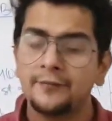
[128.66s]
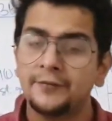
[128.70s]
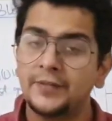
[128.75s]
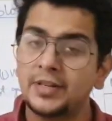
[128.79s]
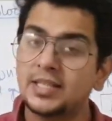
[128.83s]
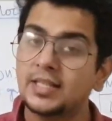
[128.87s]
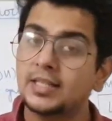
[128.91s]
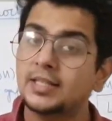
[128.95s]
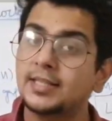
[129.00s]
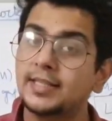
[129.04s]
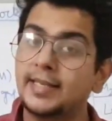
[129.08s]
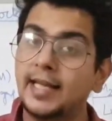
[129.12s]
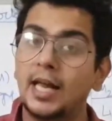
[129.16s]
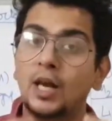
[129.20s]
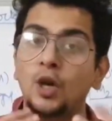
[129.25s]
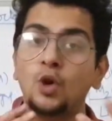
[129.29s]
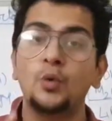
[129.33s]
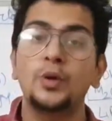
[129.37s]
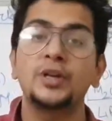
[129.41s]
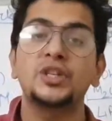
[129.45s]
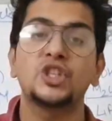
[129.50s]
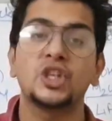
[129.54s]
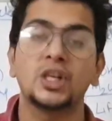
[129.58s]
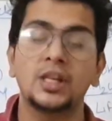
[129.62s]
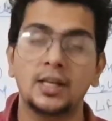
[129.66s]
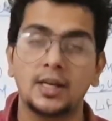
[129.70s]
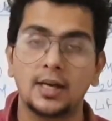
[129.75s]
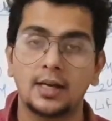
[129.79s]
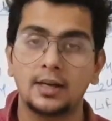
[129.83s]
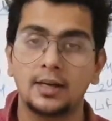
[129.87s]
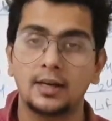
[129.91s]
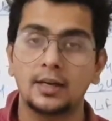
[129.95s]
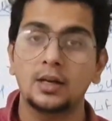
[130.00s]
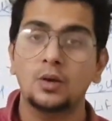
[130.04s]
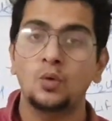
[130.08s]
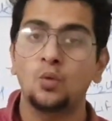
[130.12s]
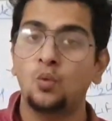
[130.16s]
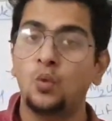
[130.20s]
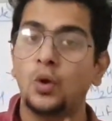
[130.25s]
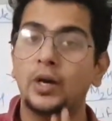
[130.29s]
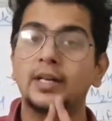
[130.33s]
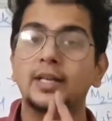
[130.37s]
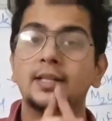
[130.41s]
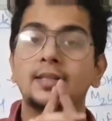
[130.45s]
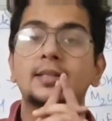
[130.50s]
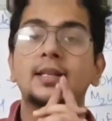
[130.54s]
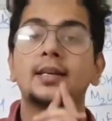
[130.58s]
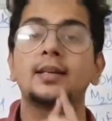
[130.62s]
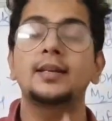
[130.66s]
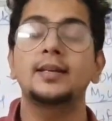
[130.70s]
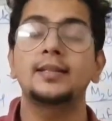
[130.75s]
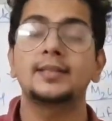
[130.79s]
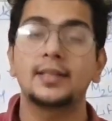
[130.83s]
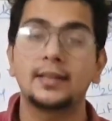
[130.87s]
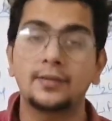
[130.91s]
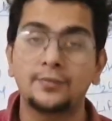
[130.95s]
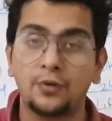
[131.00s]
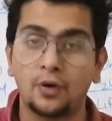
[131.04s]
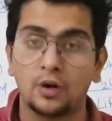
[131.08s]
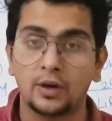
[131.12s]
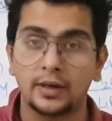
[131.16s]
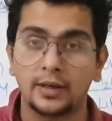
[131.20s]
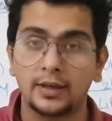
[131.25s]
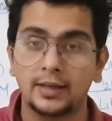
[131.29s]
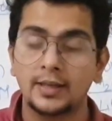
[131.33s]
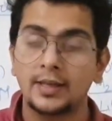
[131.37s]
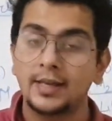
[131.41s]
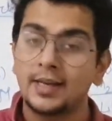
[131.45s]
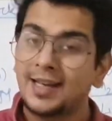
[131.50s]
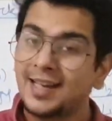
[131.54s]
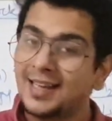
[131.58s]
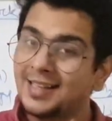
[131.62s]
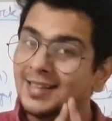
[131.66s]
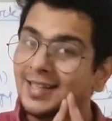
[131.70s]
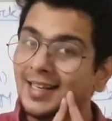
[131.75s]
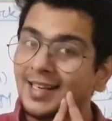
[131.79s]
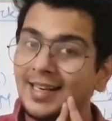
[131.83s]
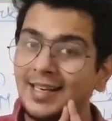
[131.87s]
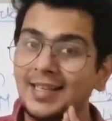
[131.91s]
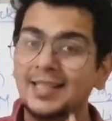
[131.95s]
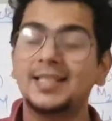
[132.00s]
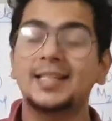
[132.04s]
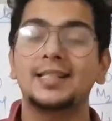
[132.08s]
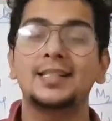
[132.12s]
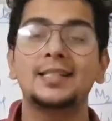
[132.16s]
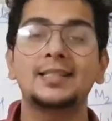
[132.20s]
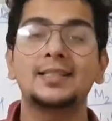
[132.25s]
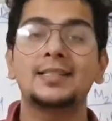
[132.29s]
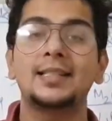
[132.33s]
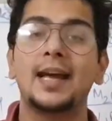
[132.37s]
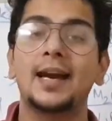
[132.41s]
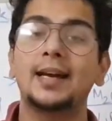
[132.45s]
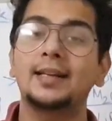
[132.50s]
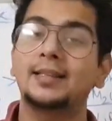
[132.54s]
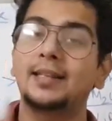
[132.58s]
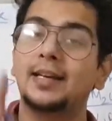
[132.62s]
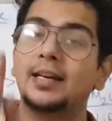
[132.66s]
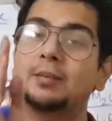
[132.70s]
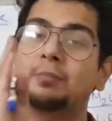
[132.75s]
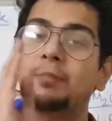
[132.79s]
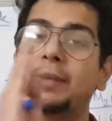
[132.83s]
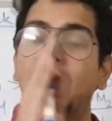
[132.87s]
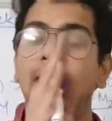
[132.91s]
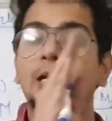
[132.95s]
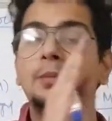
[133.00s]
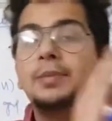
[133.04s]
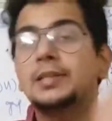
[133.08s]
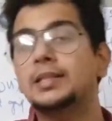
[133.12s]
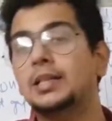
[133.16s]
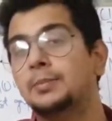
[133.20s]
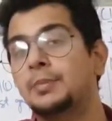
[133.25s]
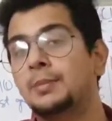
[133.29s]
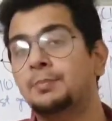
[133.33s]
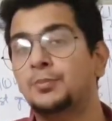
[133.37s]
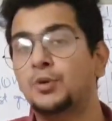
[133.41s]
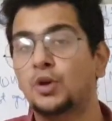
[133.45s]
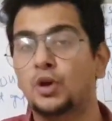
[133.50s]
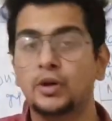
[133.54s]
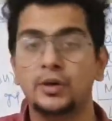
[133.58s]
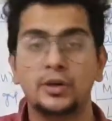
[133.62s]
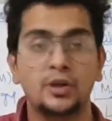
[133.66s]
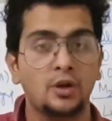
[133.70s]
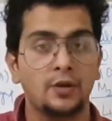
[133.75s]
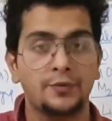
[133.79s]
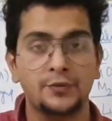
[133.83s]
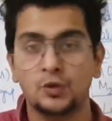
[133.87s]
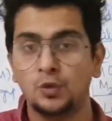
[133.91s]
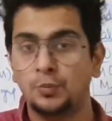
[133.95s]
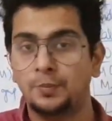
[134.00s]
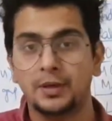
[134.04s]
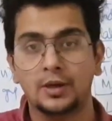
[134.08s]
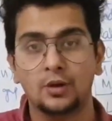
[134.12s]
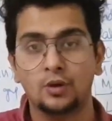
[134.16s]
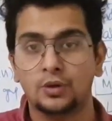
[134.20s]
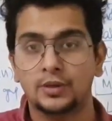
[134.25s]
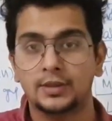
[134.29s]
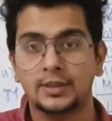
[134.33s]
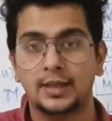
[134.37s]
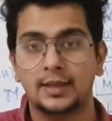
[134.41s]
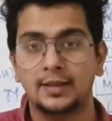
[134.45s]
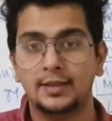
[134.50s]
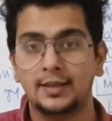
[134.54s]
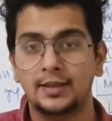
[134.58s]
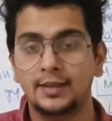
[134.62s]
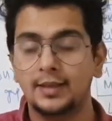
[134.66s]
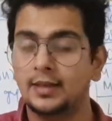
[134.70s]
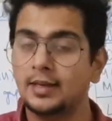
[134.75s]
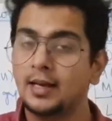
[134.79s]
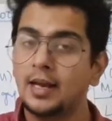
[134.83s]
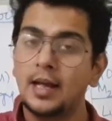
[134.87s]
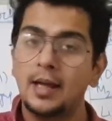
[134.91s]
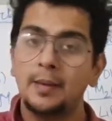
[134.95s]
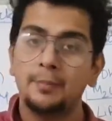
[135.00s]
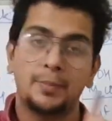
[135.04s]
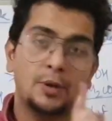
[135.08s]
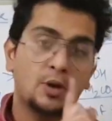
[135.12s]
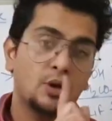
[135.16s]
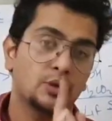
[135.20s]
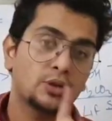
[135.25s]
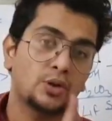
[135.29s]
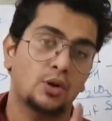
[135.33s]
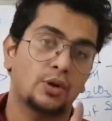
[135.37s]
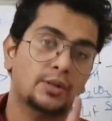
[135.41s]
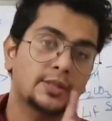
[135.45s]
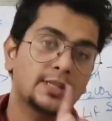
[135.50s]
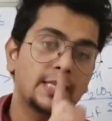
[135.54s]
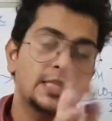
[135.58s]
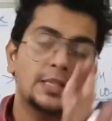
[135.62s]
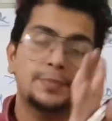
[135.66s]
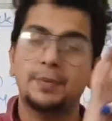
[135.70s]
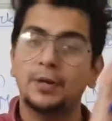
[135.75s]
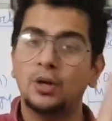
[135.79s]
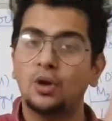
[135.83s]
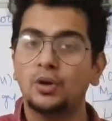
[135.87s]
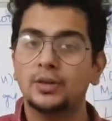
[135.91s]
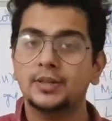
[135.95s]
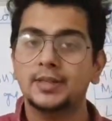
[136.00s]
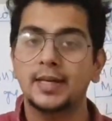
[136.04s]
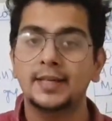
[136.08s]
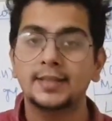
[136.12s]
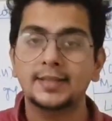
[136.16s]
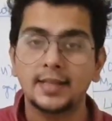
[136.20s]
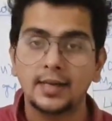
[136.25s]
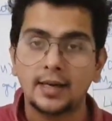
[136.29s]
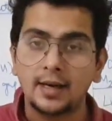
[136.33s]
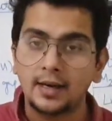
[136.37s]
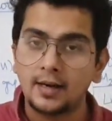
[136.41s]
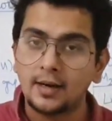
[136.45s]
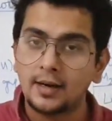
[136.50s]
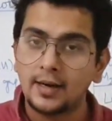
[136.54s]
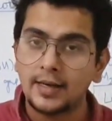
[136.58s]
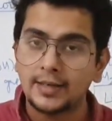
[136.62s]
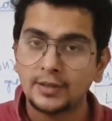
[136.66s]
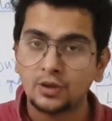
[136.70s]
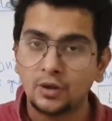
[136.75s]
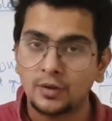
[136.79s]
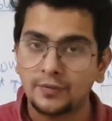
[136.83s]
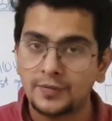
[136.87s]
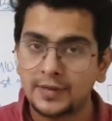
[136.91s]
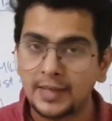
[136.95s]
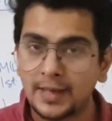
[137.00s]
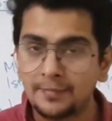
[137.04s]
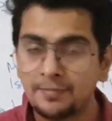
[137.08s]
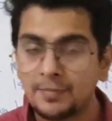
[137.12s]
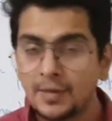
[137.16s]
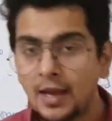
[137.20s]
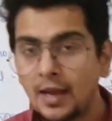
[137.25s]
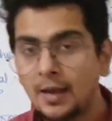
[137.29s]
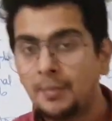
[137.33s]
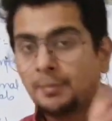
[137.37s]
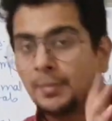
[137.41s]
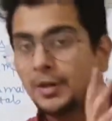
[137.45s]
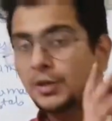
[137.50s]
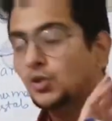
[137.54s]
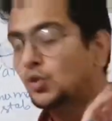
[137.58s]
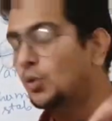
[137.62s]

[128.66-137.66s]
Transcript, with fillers: which is yellowish in color, what is the reason for it? The reason is that there might be some impurity of superoxide there because oxides peroxides are colorless of them but